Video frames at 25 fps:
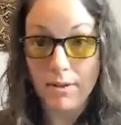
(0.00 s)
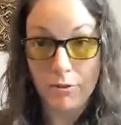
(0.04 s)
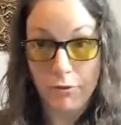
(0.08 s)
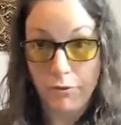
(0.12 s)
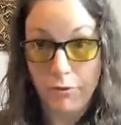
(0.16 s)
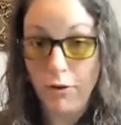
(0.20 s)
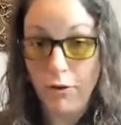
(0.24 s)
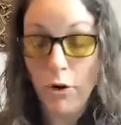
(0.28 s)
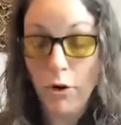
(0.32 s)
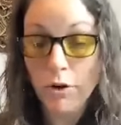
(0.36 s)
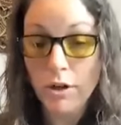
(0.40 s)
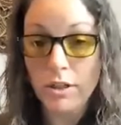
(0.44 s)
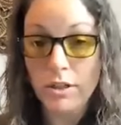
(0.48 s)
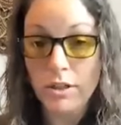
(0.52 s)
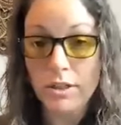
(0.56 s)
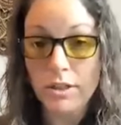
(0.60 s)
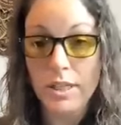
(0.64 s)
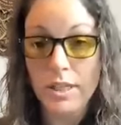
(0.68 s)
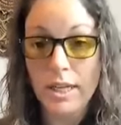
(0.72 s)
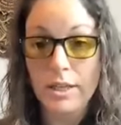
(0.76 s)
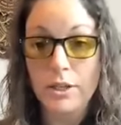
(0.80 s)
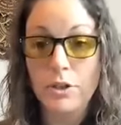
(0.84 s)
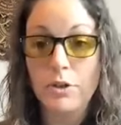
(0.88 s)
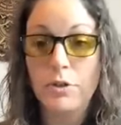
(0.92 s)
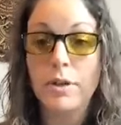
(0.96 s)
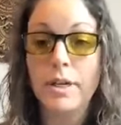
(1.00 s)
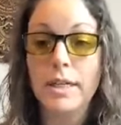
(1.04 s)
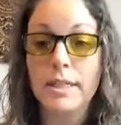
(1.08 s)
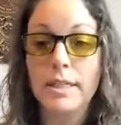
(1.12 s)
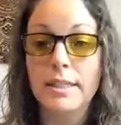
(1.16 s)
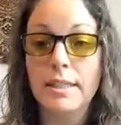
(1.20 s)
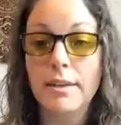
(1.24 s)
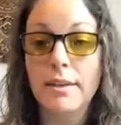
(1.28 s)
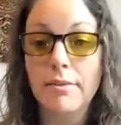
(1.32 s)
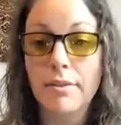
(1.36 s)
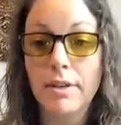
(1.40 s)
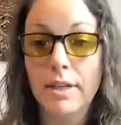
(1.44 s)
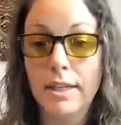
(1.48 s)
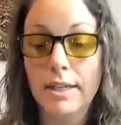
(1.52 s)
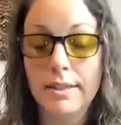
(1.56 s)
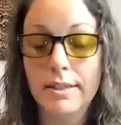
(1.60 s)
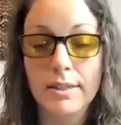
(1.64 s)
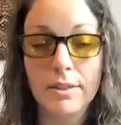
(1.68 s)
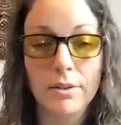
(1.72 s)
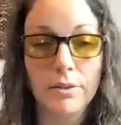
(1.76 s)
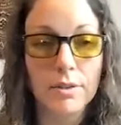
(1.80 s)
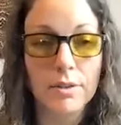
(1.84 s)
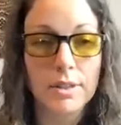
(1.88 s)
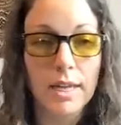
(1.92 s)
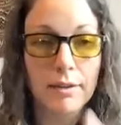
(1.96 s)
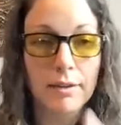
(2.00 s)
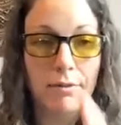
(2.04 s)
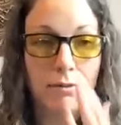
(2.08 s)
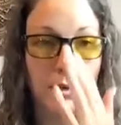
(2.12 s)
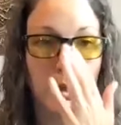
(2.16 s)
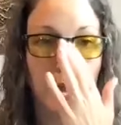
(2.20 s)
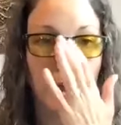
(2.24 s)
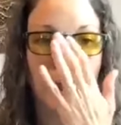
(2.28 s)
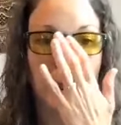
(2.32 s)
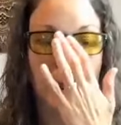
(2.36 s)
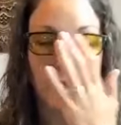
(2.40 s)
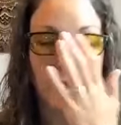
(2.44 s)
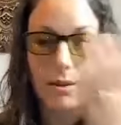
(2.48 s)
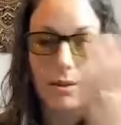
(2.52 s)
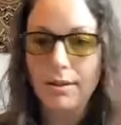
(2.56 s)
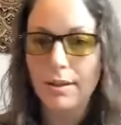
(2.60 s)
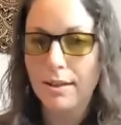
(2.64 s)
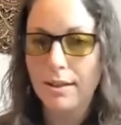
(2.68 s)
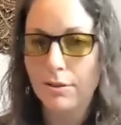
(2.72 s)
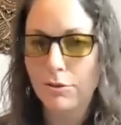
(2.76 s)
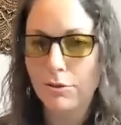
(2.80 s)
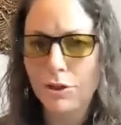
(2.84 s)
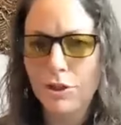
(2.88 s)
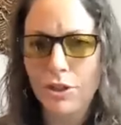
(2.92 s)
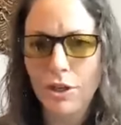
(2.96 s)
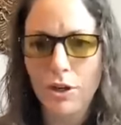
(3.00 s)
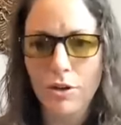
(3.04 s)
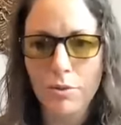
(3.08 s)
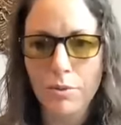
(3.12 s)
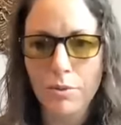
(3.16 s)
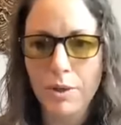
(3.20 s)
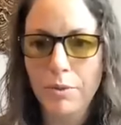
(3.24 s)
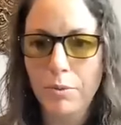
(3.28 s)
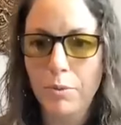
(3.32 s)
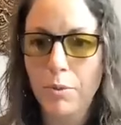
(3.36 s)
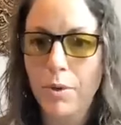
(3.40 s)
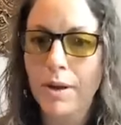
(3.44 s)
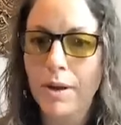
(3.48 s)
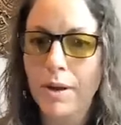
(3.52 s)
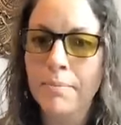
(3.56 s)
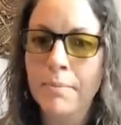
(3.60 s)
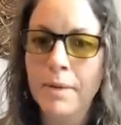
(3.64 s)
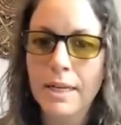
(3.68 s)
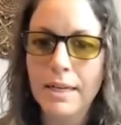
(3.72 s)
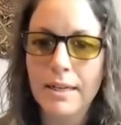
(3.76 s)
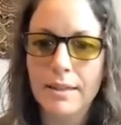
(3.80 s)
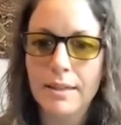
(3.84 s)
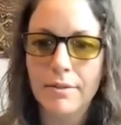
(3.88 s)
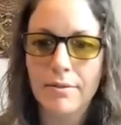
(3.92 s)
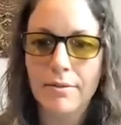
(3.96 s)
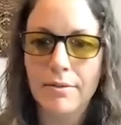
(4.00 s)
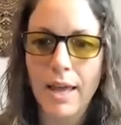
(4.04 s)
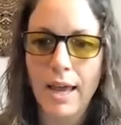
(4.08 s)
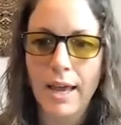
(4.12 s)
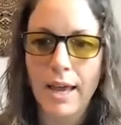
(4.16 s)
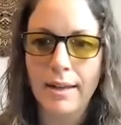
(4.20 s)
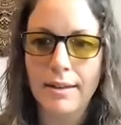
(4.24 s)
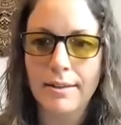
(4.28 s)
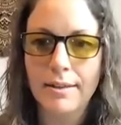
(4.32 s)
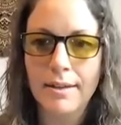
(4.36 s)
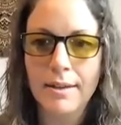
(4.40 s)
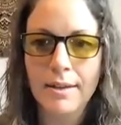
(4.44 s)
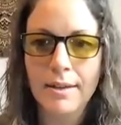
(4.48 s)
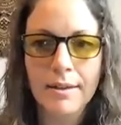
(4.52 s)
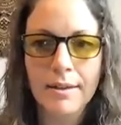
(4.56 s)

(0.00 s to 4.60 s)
focus and creativity. So definitely, you know, start with one minute of that.